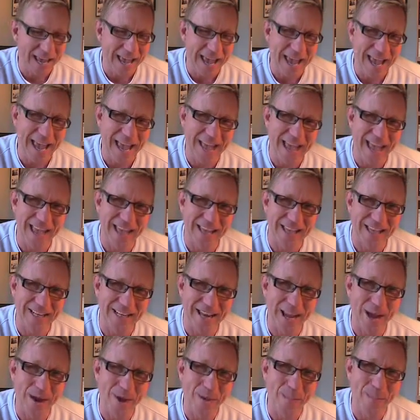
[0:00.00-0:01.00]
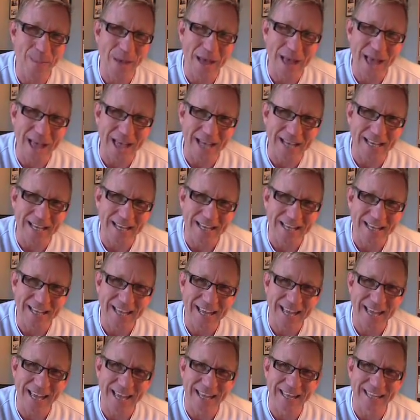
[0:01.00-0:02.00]
and now I'm back
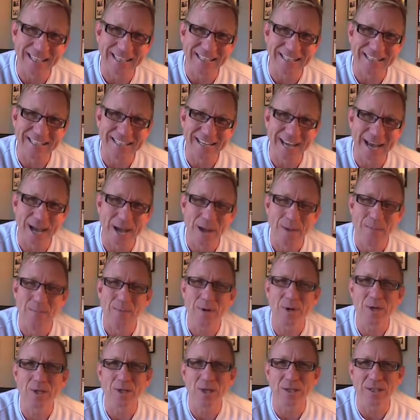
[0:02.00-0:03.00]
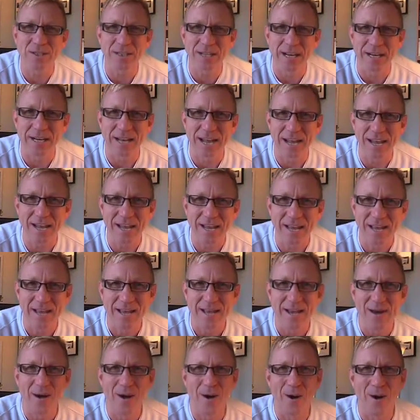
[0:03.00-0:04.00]
and preached on Sunday
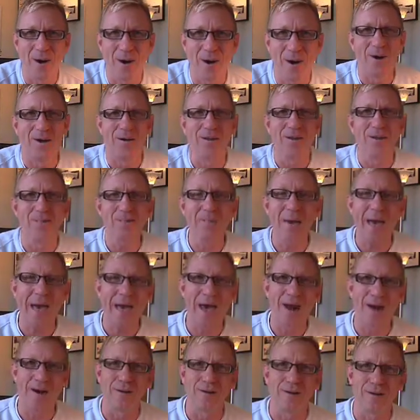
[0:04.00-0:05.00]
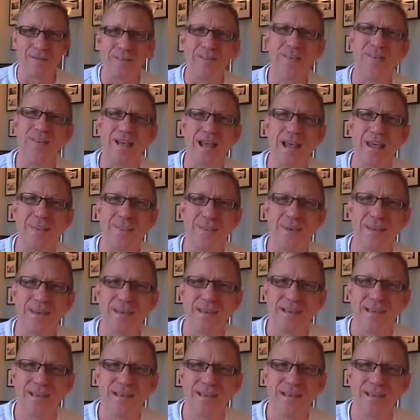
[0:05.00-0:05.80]
on the power of a step.